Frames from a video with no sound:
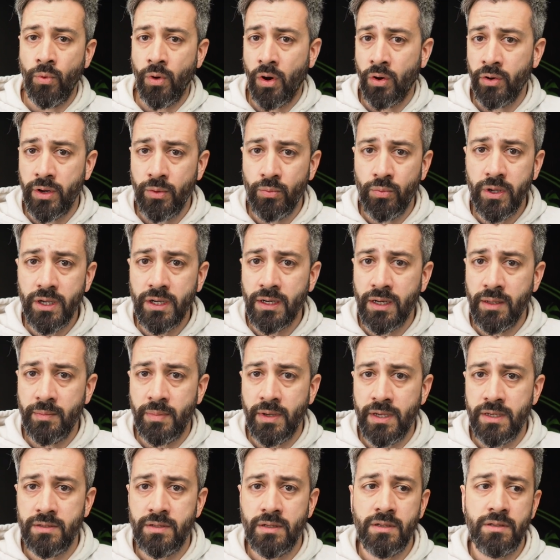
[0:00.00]
on a weekly
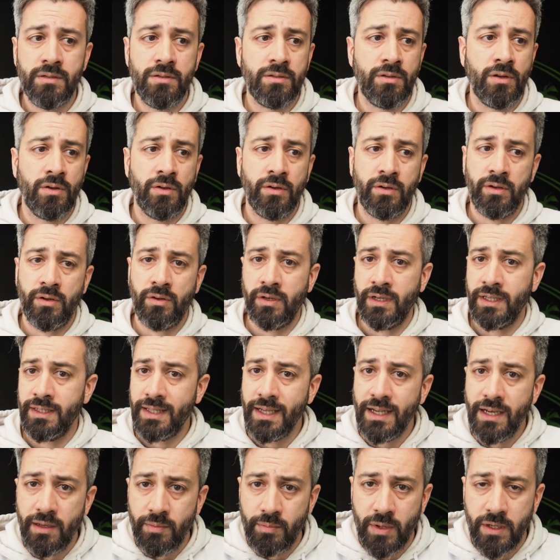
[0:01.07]
basis or on a
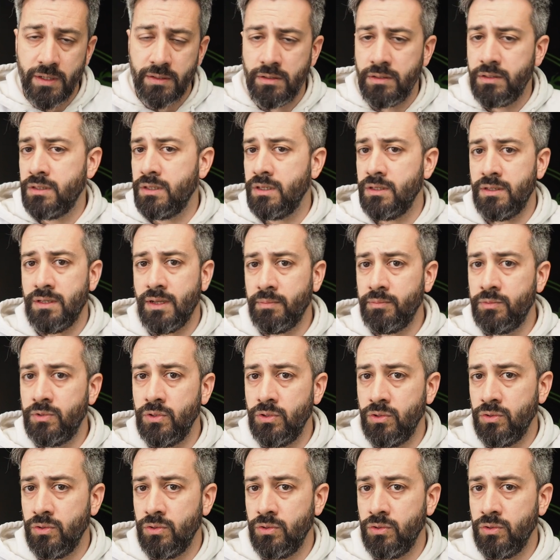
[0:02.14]
daily basis, it's up to